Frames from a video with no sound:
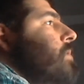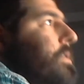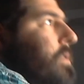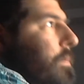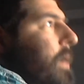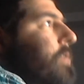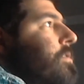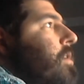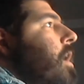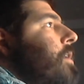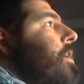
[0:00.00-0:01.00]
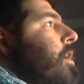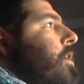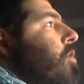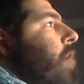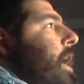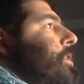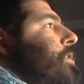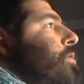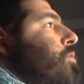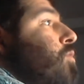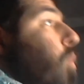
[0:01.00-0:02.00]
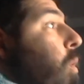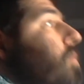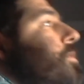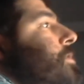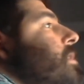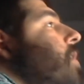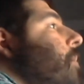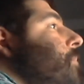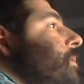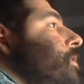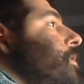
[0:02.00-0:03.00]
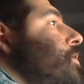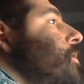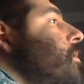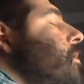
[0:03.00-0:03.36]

It depends on your attitude towards the competition.